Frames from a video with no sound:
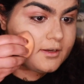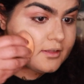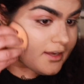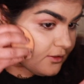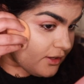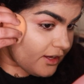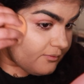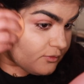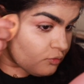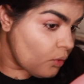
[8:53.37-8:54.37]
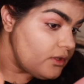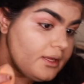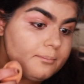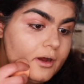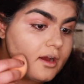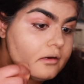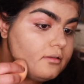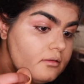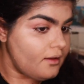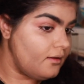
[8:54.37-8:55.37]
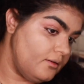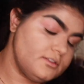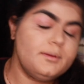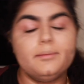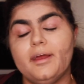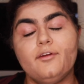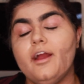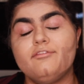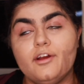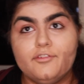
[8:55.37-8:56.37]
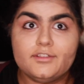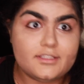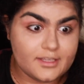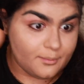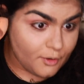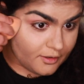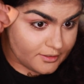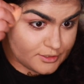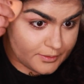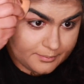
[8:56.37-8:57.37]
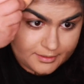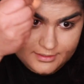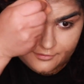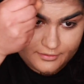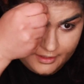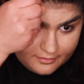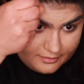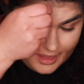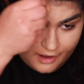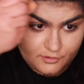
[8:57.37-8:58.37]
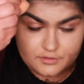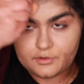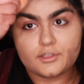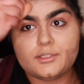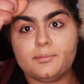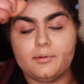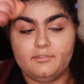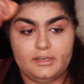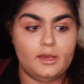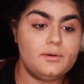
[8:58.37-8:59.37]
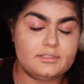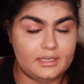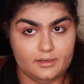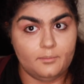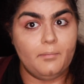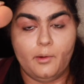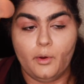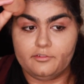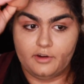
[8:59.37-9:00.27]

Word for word: Like I look like I've been rolling in mud. I was gonna make a Minecraft reference and I'm not gonna do it because I feel like the average viewership of my video is like my one